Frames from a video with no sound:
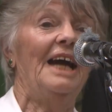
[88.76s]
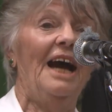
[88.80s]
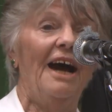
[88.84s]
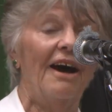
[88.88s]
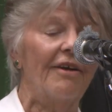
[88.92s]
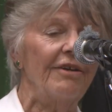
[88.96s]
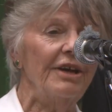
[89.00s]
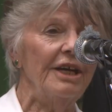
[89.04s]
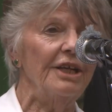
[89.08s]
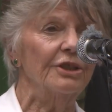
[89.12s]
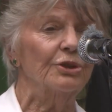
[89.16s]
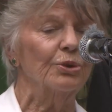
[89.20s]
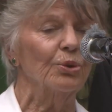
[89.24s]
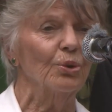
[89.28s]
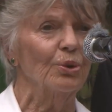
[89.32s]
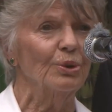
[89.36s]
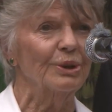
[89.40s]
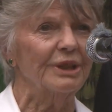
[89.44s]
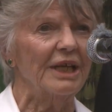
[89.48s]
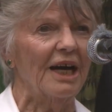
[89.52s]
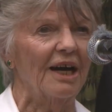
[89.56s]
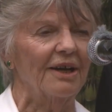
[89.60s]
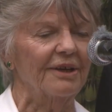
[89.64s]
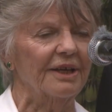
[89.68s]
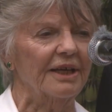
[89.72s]
carry it
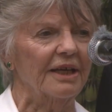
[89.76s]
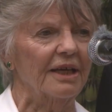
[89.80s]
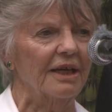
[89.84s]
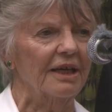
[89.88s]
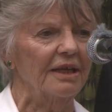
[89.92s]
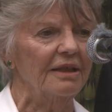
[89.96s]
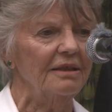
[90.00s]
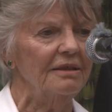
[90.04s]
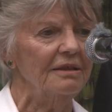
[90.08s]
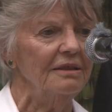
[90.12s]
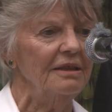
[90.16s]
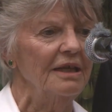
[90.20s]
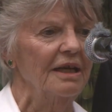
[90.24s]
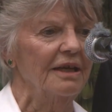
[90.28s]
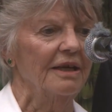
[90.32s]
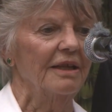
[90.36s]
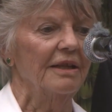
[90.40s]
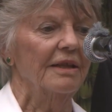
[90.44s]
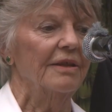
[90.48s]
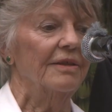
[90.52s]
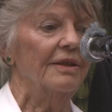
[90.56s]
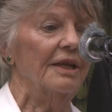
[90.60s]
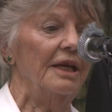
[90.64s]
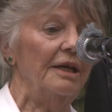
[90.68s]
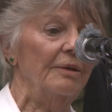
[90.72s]
all down again.
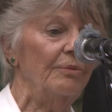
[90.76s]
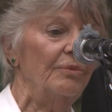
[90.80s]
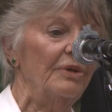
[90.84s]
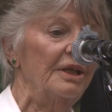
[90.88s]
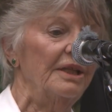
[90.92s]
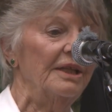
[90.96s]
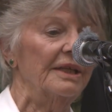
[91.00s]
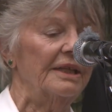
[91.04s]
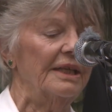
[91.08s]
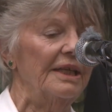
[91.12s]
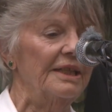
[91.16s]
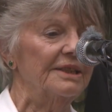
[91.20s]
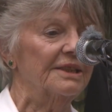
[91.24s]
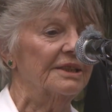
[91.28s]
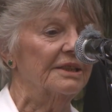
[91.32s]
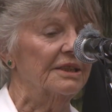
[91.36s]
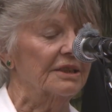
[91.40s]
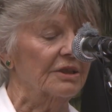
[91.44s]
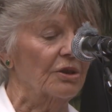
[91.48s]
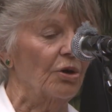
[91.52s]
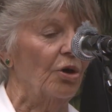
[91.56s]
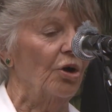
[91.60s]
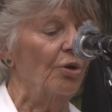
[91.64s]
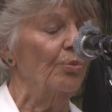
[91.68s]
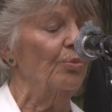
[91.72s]
Then when the guests
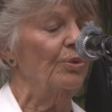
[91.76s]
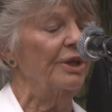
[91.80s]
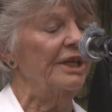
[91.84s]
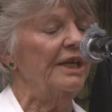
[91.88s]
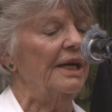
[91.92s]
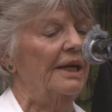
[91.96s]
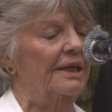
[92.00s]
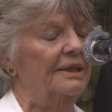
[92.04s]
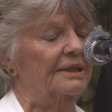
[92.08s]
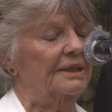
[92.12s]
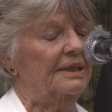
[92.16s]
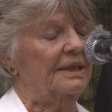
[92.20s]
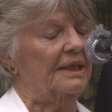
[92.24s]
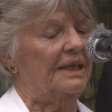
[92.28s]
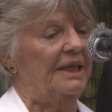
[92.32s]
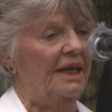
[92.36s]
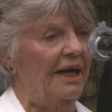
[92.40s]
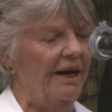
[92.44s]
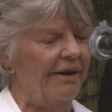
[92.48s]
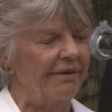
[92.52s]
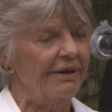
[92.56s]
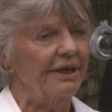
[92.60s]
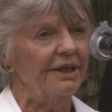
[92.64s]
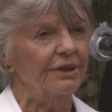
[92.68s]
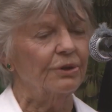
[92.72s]
had gone, we had to
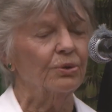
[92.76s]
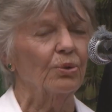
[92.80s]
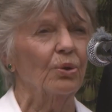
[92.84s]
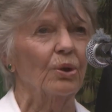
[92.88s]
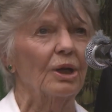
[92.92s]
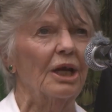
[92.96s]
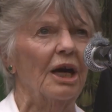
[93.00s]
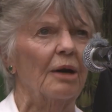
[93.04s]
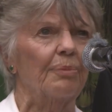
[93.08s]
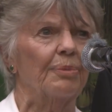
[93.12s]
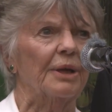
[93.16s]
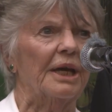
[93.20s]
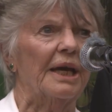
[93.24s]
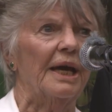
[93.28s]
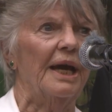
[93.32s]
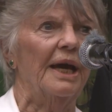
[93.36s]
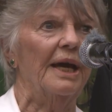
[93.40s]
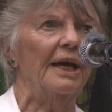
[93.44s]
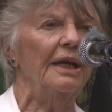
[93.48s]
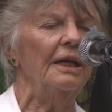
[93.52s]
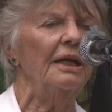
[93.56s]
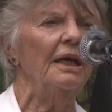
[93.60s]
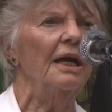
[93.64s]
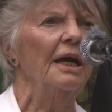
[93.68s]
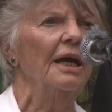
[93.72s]
carry it all up
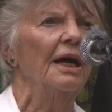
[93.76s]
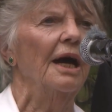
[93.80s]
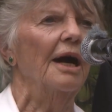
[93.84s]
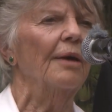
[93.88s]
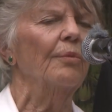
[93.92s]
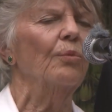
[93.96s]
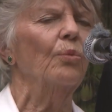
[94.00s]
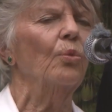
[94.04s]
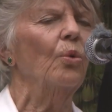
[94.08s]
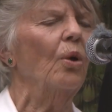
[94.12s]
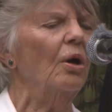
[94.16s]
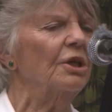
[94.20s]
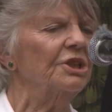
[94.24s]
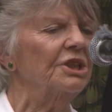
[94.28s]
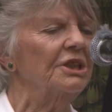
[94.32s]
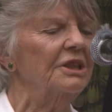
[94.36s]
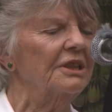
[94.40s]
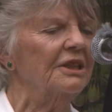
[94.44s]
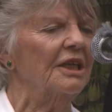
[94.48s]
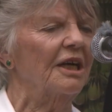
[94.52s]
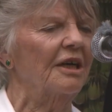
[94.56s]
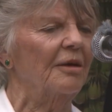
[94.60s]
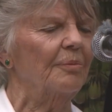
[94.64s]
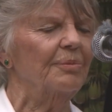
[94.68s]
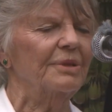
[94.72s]
again and wash
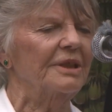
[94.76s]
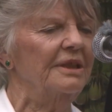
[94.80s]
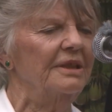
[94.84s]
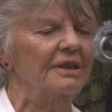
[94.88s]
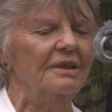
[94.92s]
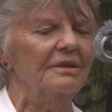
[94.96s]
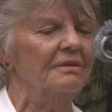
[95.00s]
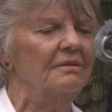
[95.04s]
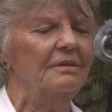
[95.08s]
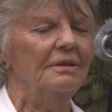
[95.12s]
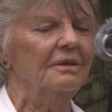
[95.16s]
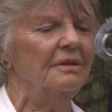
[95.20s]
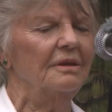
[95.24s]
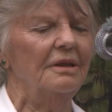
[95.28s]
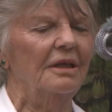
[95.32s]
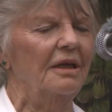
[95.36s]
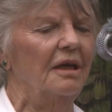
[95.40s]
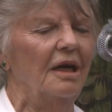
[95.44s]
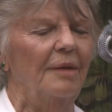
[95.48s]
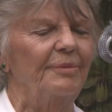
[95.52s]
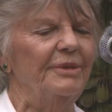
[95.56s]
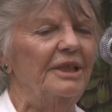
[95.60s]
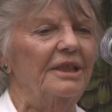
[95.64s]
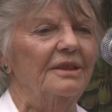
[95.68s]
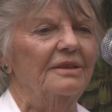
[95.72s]
it up in,
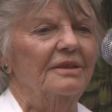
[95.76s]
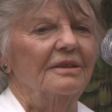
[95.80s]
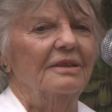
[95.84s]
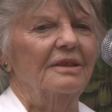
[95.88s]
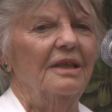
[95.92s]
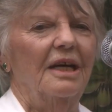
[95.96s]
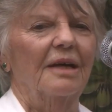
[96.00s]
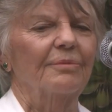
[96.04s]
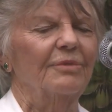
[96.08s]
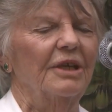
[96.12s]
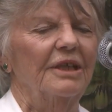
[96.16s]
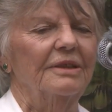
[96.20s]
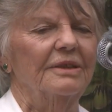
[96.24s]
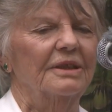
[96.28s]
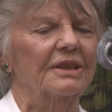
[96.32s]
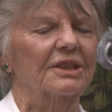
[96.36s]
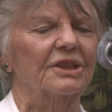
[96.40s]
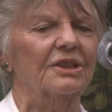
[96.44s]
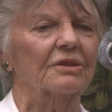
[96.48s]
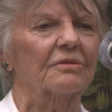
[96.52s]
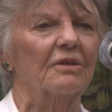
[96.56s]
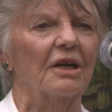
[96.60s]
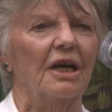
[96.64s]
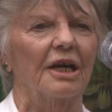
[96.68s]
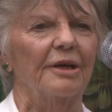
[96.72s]
I won't
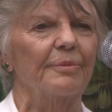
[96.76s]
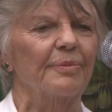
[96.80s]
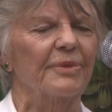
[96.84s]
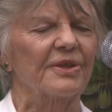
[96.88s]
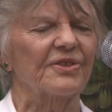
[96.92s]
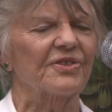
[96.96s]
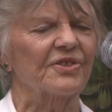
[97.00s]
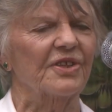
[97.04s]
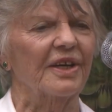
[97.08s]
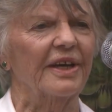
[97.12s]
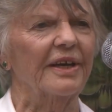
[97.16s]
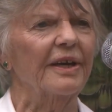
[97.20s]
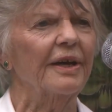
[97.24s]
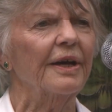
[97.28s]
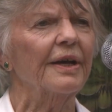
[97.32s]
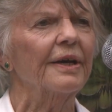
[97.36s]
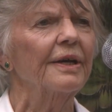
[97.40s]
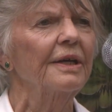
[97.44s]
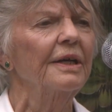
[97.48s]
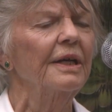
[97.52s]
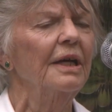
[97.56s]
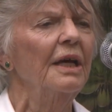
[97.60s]
describe the sink.